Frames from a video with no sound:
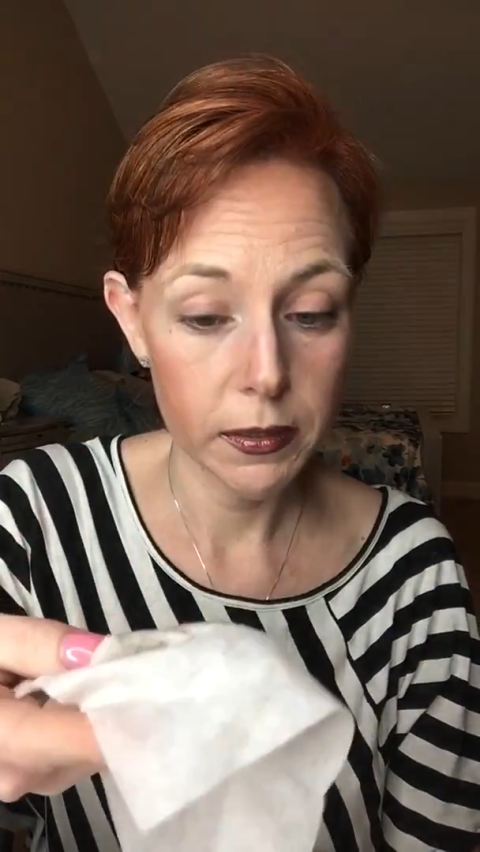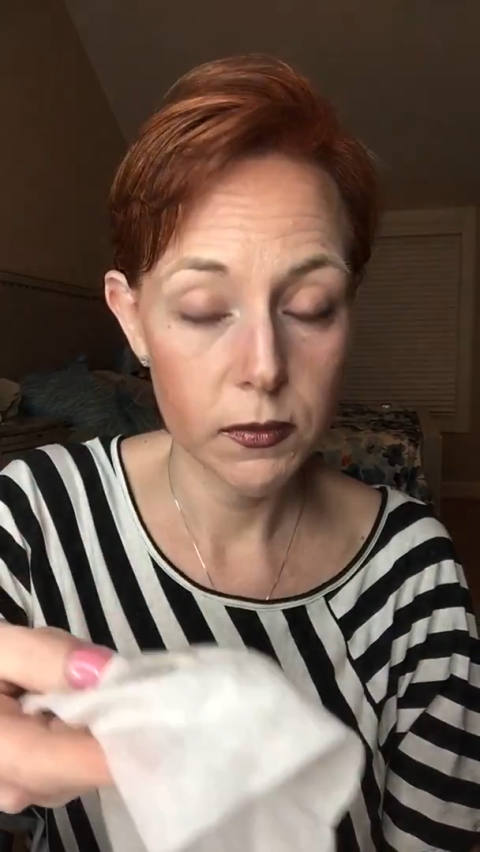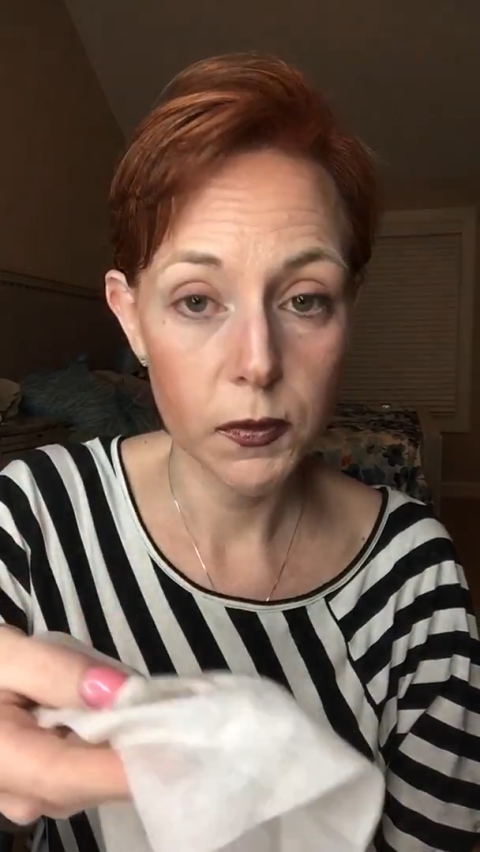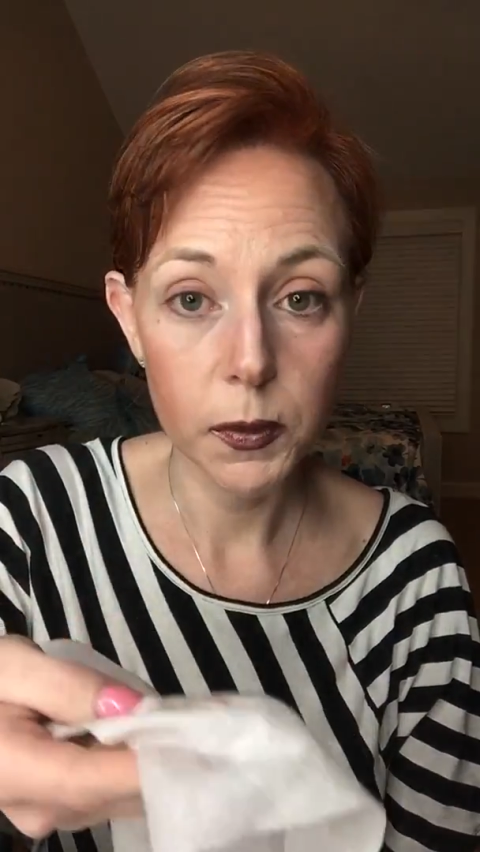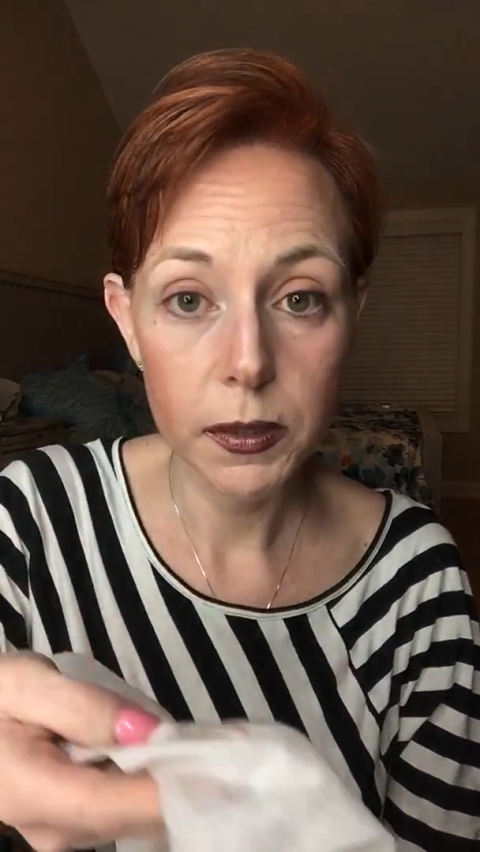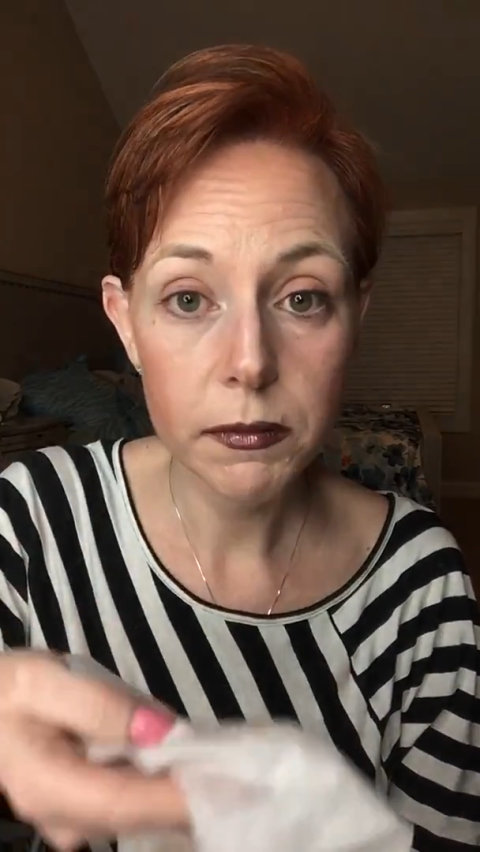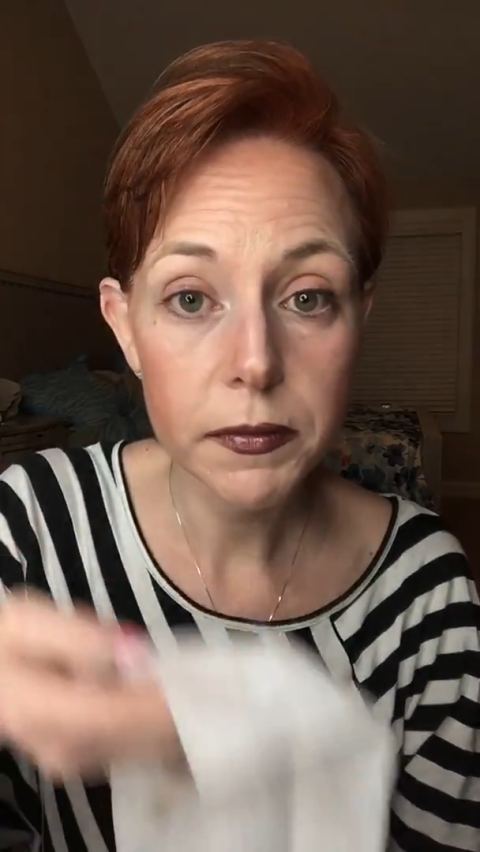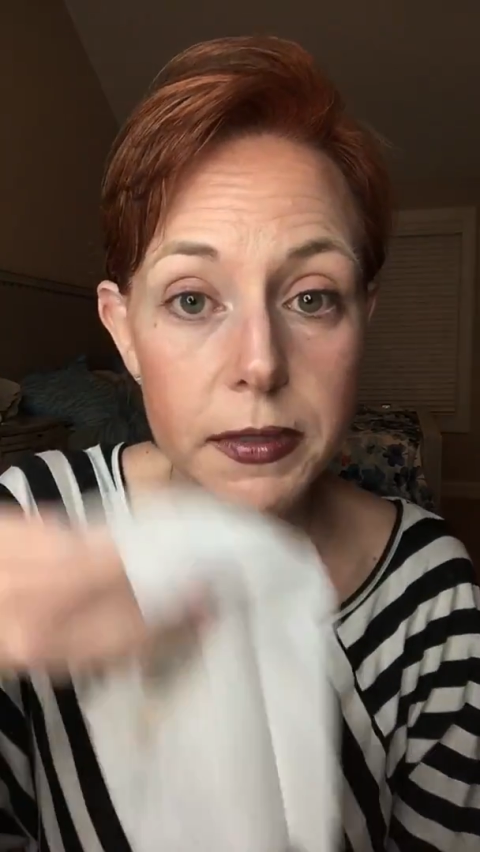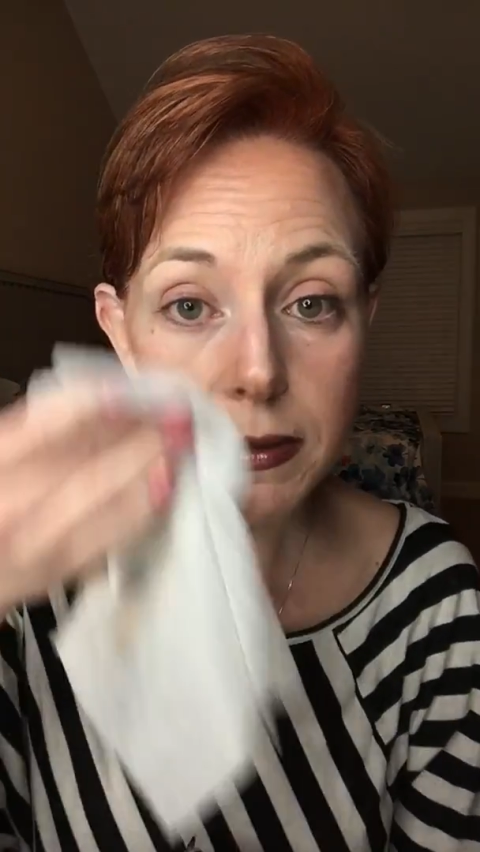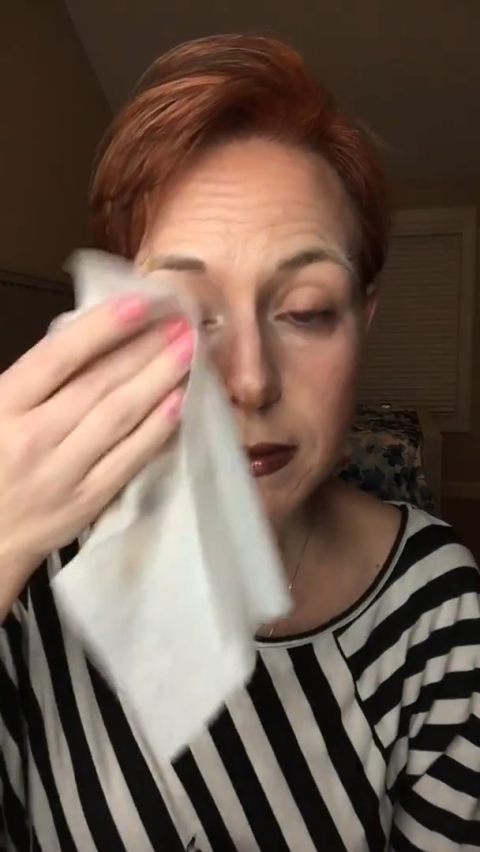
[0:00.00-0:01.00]
days for
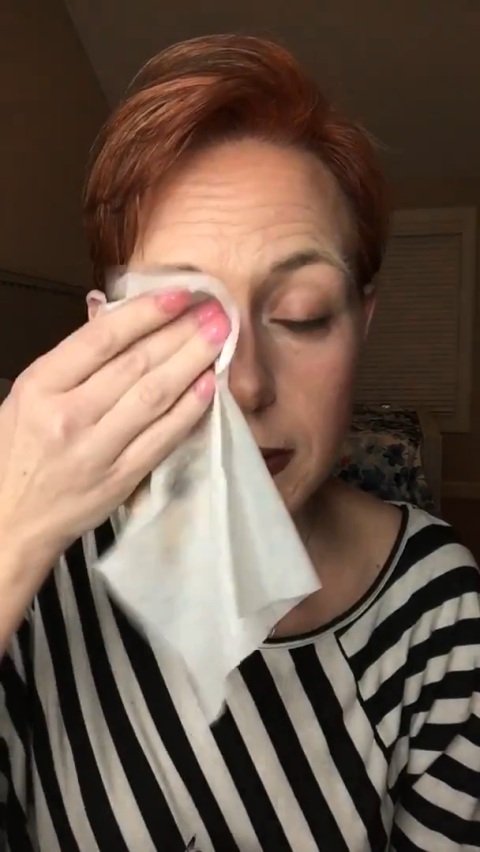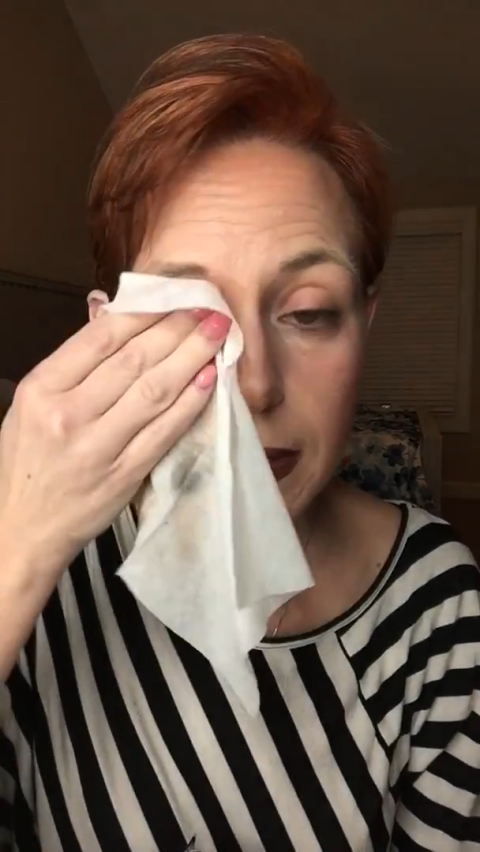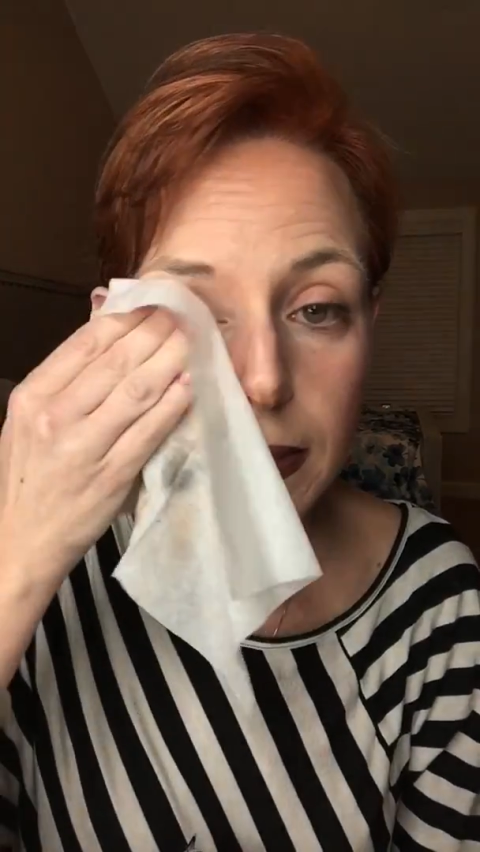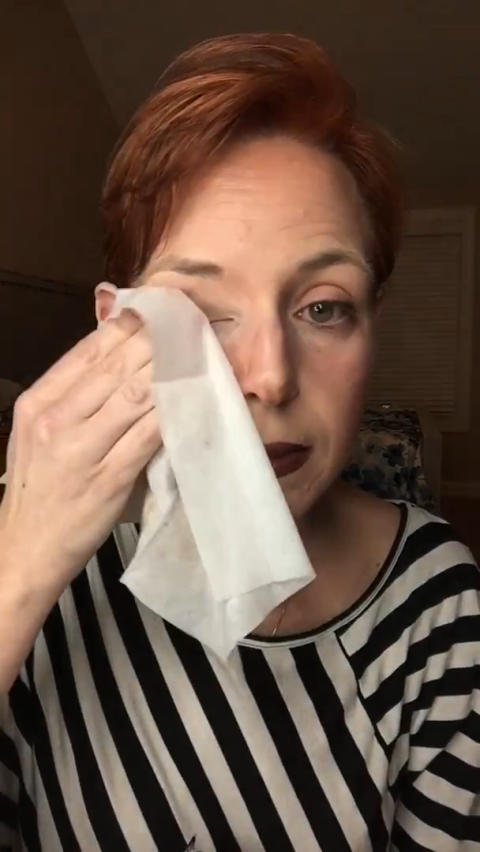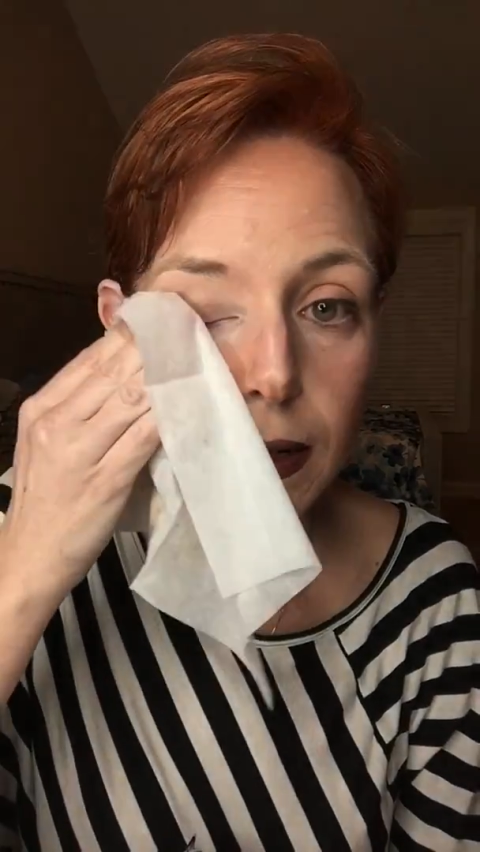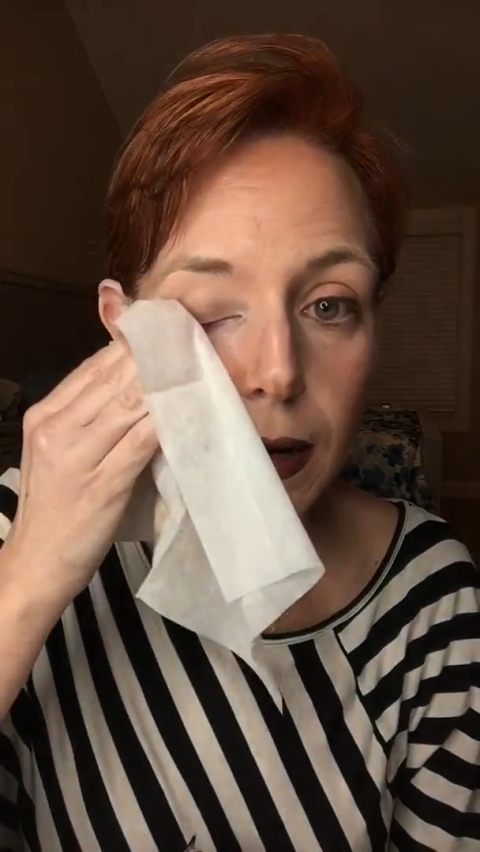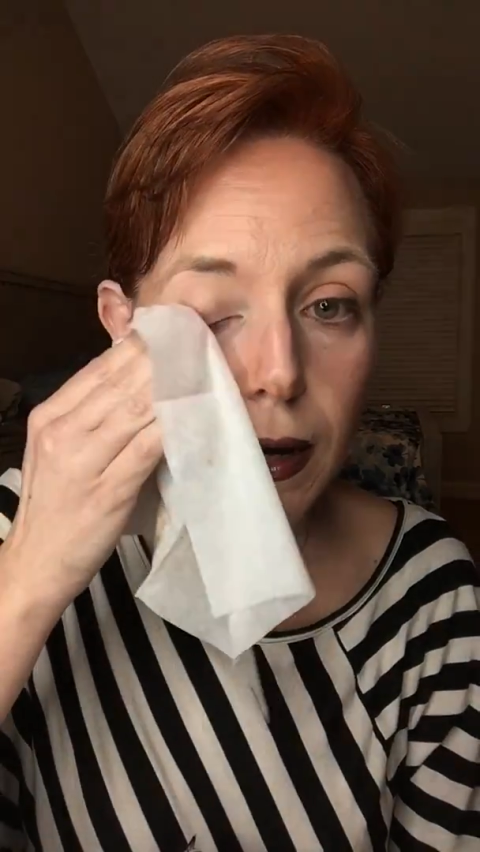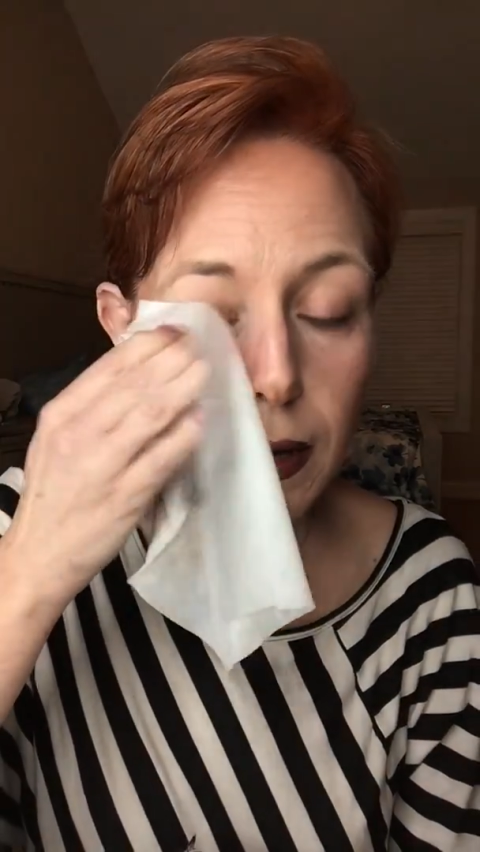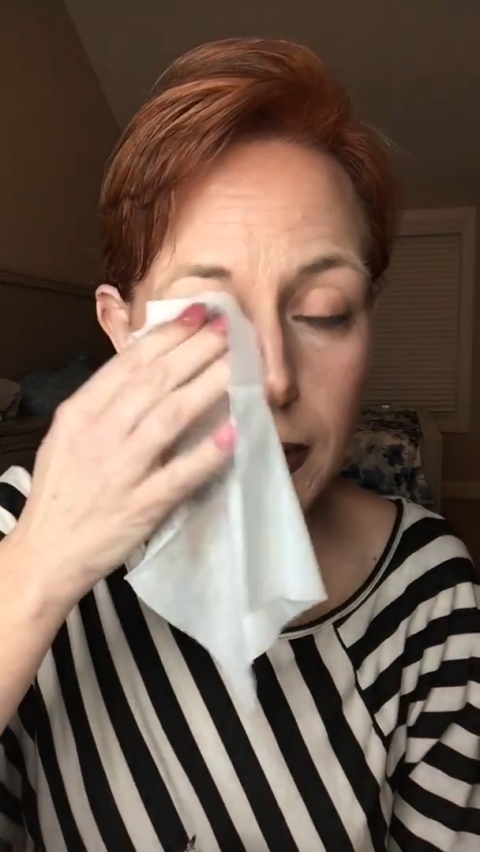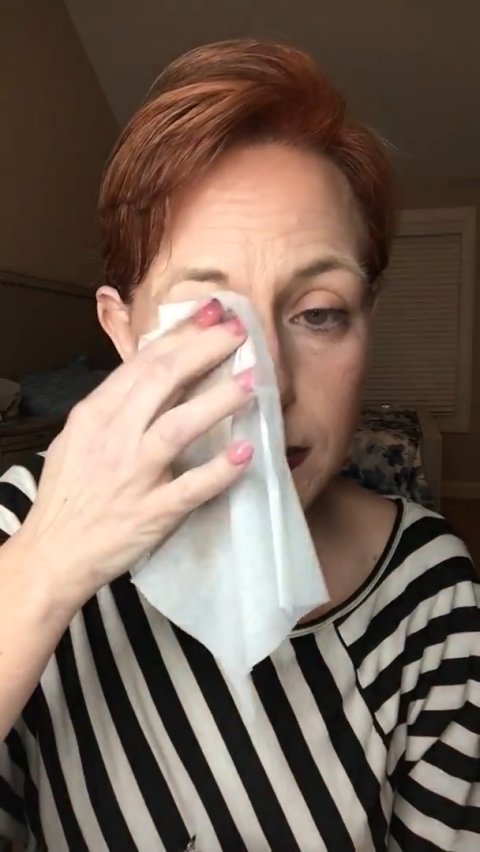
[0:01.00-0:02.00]
whatever reason. And
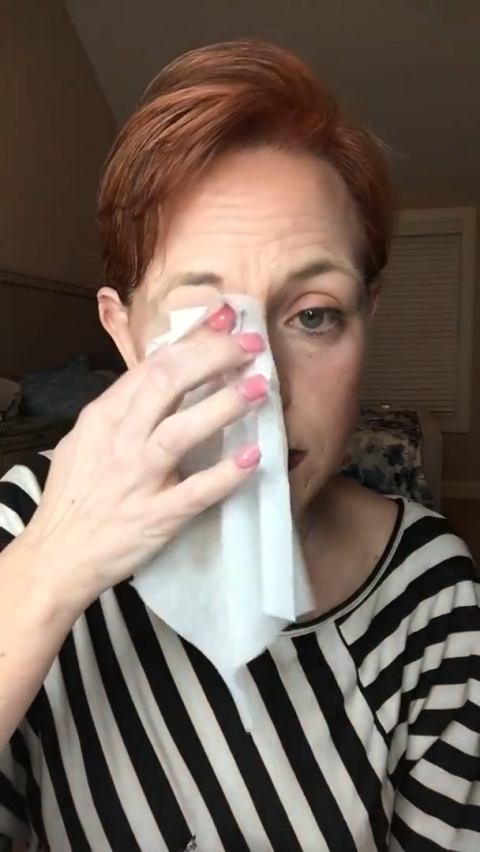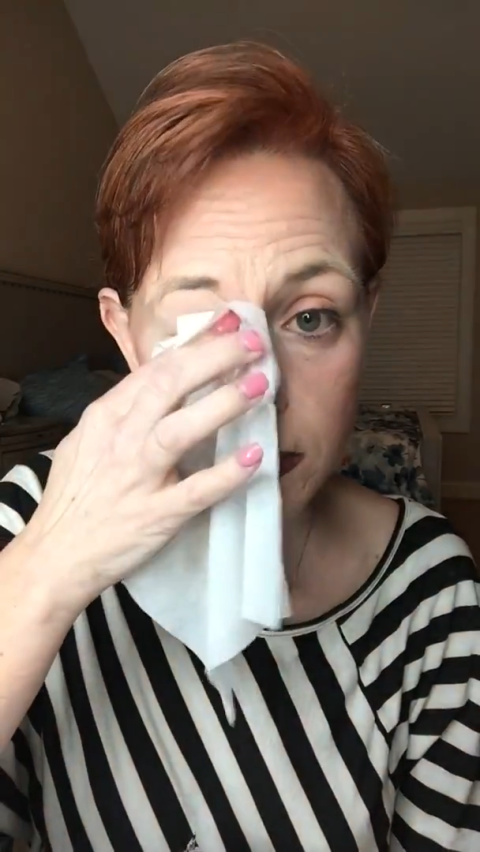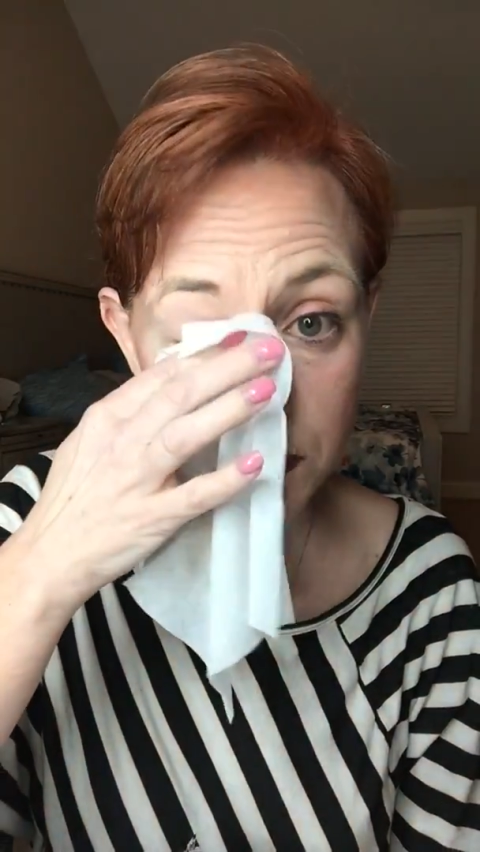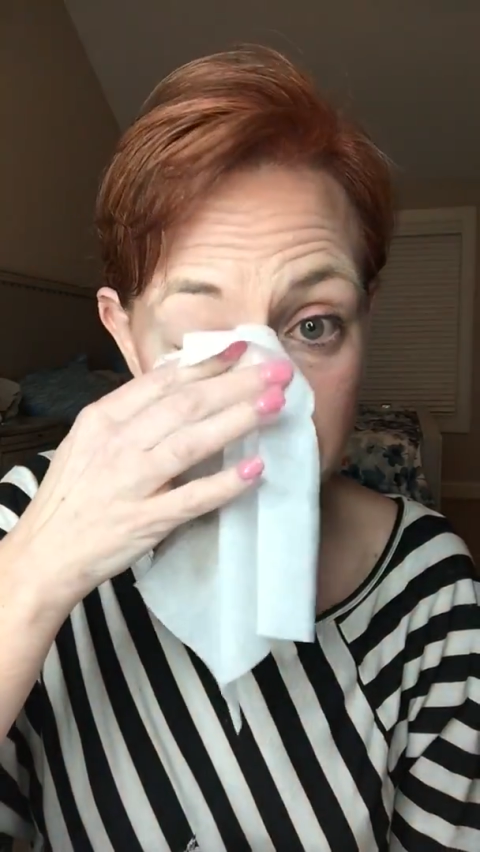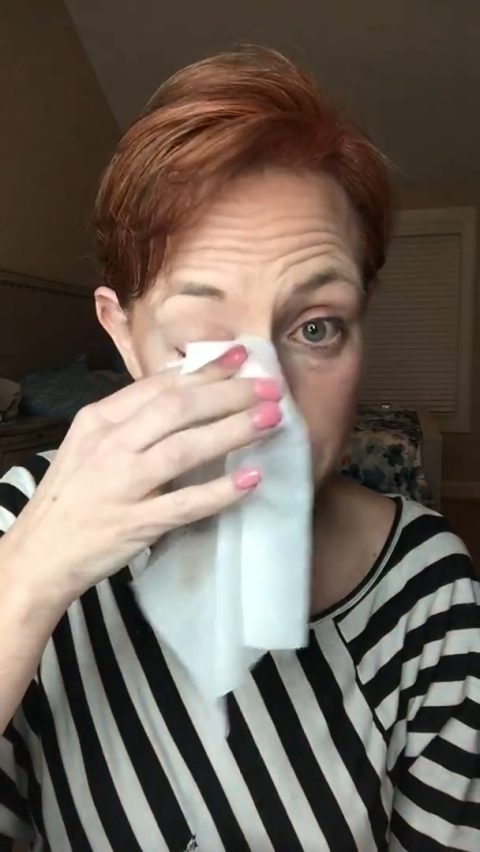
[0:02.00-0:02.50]
I just don't